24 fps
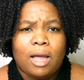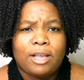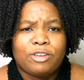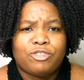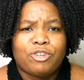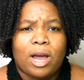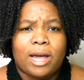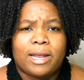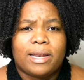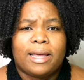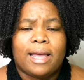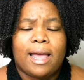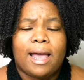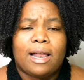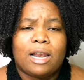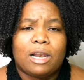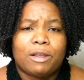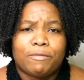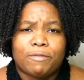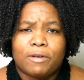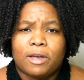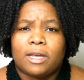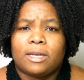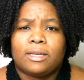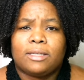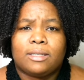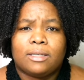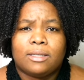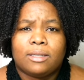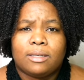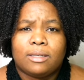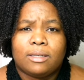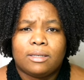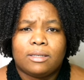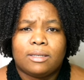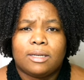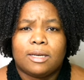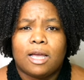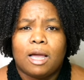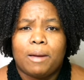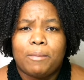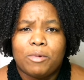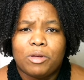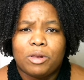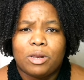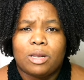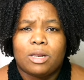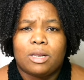try to elevate the
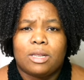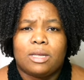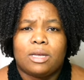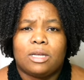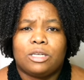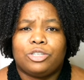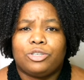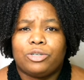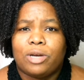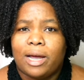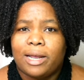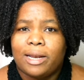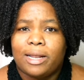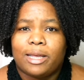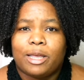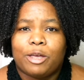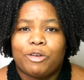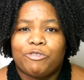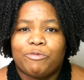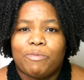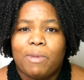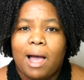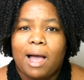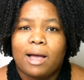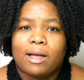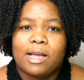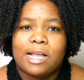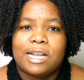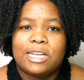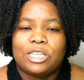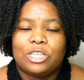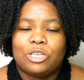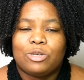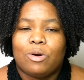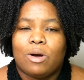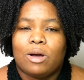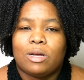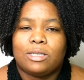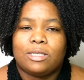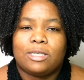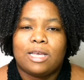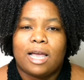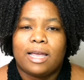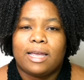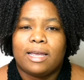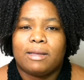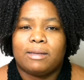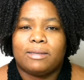community and try to give back and so on.
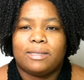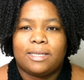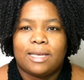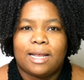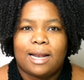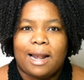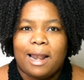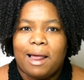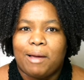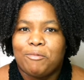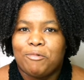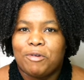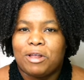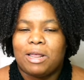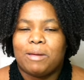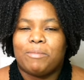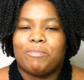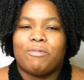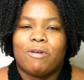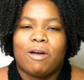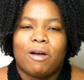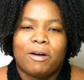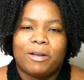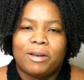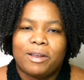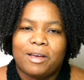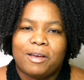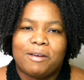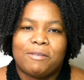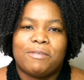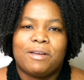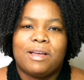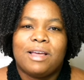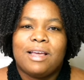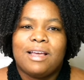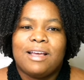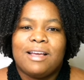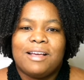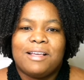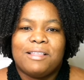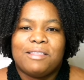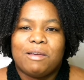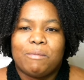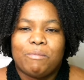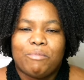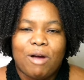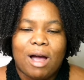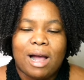So I can say that I'm really proud of
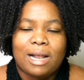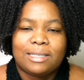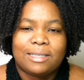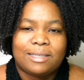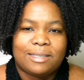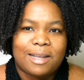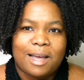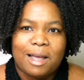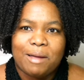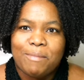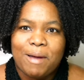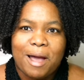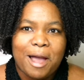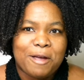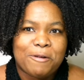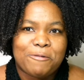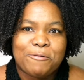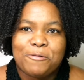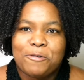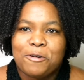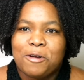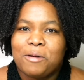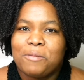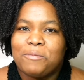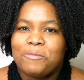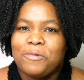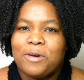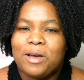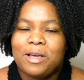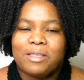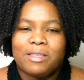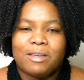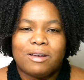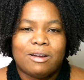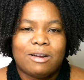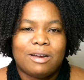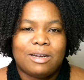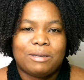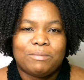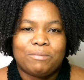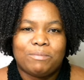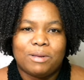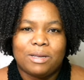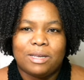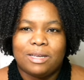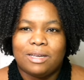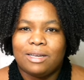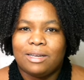the brands that I buy from, whether
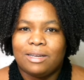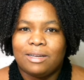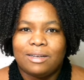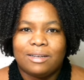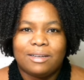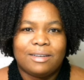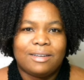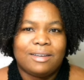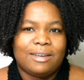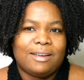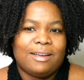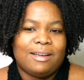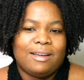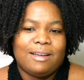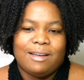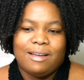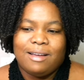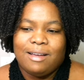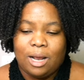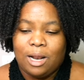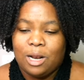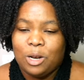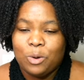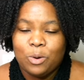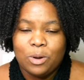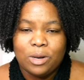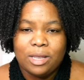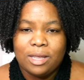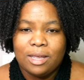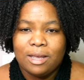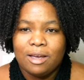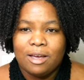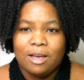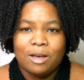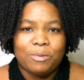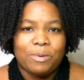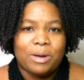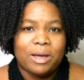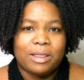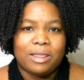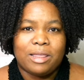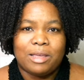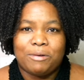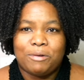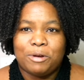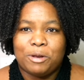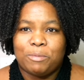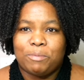it be Alodia,
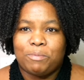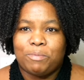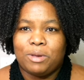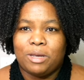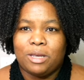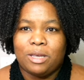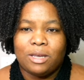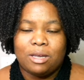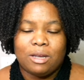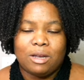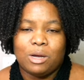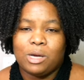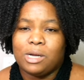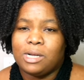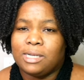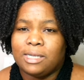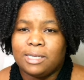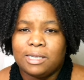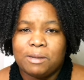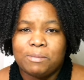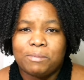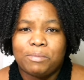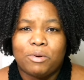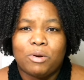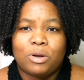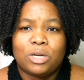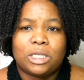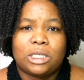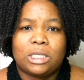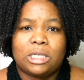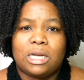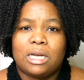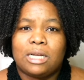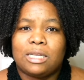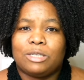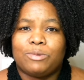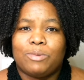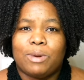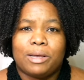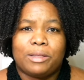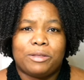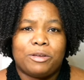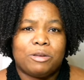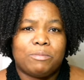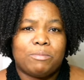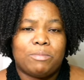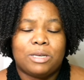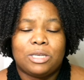whether it be Curls and Potions,
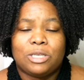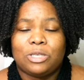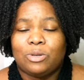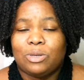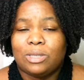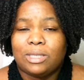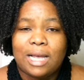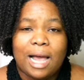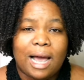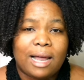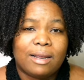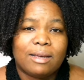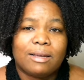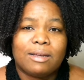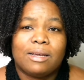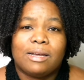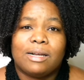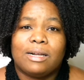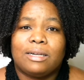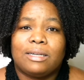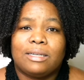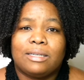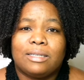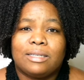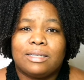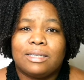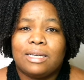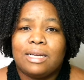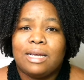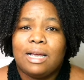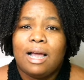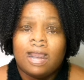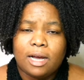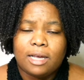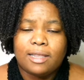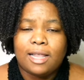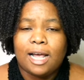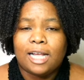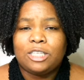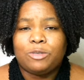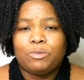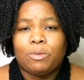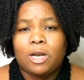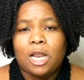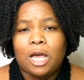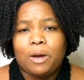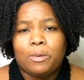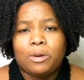whether it be Sultanicals. And
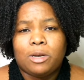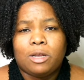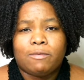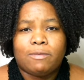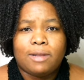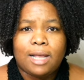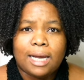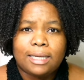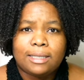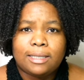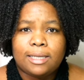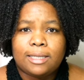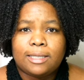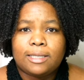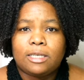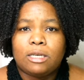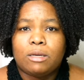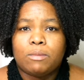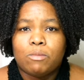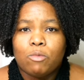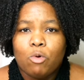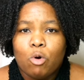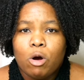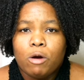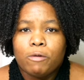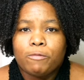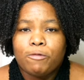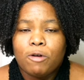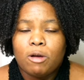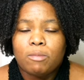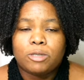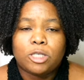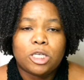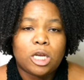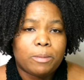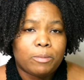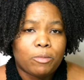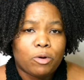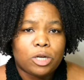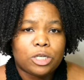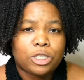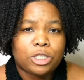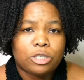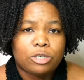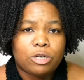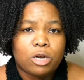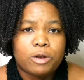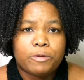that's what I would have liked to see more from Shea
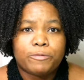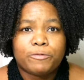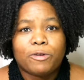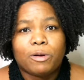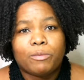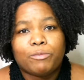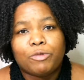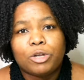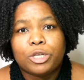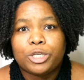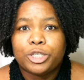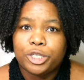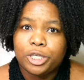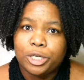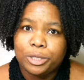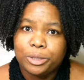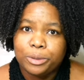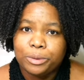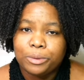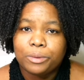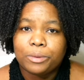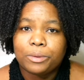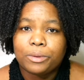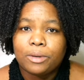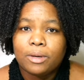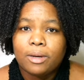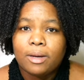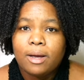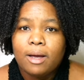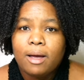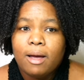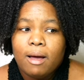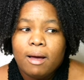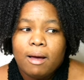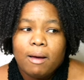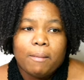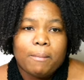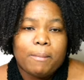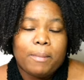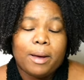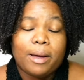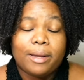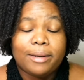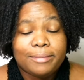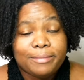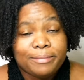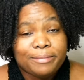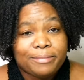Moisture and from Richelieu.
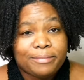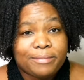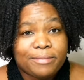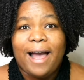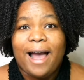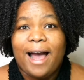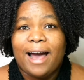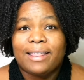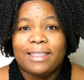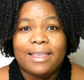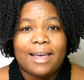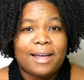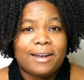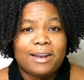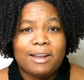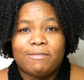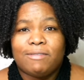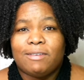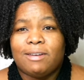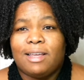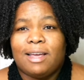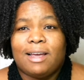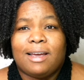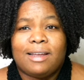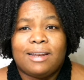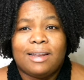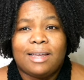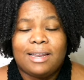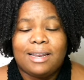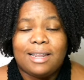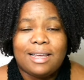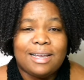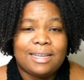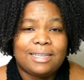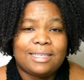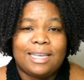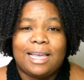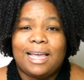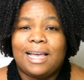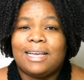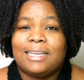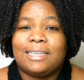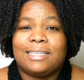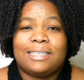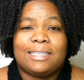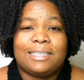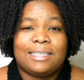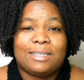But at the end of the day, it is
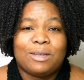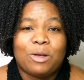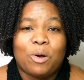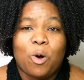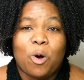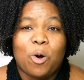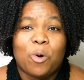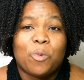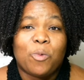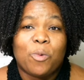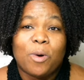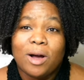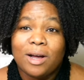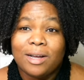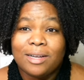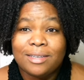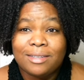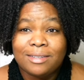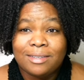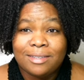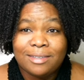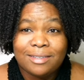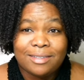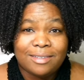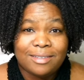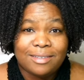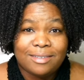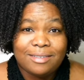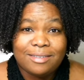his, or was